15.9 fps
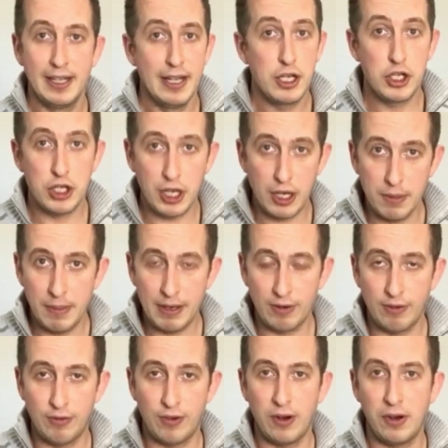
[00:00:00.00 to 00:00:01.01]
share my
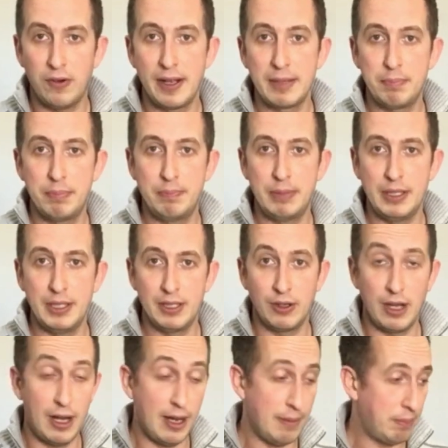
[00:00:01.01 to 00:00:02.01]
referral link
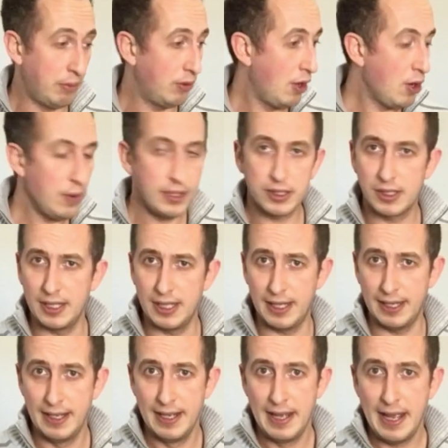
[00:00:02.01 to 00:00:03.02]
below. It's going
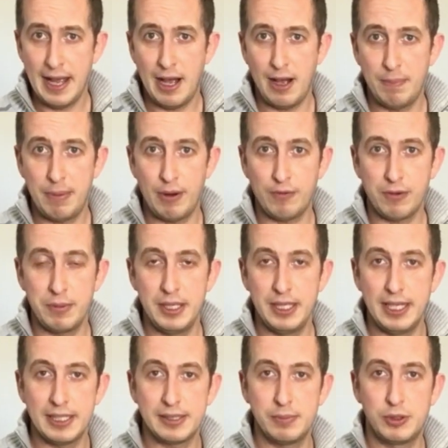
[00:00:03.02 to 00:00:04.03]
to help out for me to
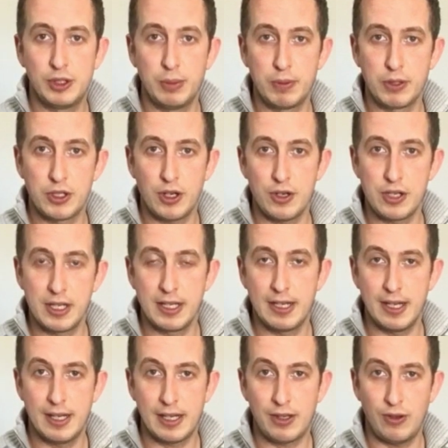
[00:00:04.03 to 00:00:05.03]
get some
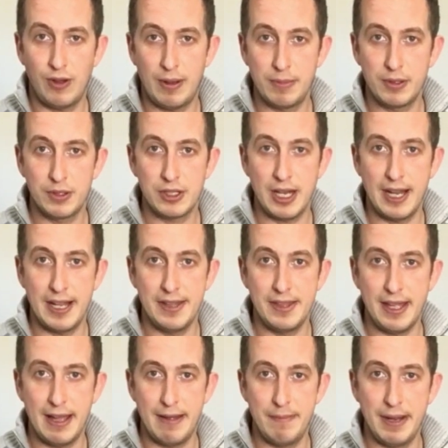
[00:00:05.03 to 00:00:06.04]
supercharging kilometers and
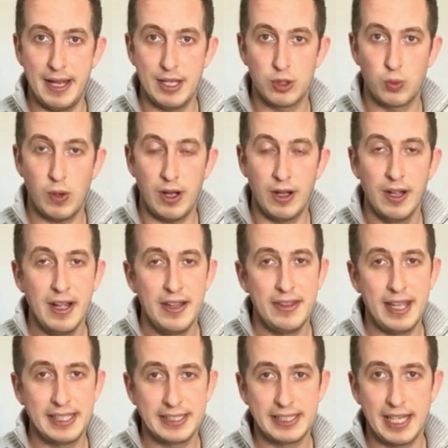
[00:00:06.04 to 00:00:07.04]
them as well.
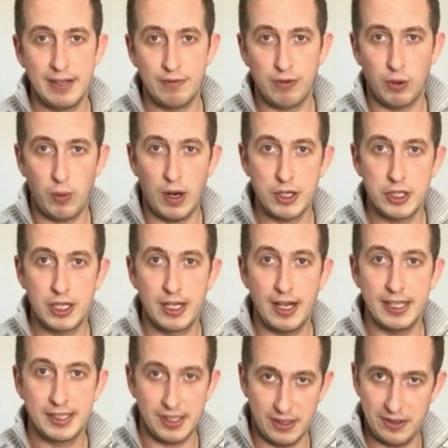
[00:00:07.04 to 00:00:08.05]
Thanks again for watching,
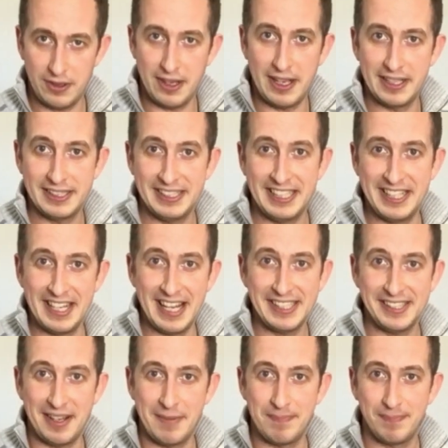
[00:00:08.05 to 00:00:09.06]
guys. I'll see you
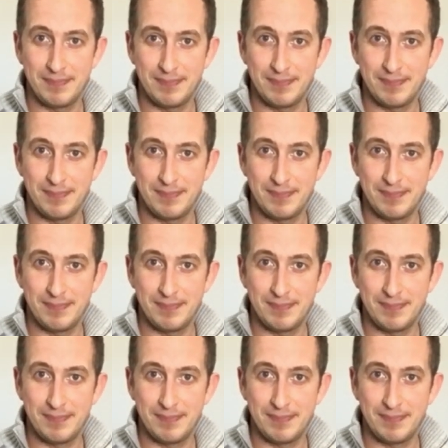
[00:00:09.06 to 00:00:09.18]
next time.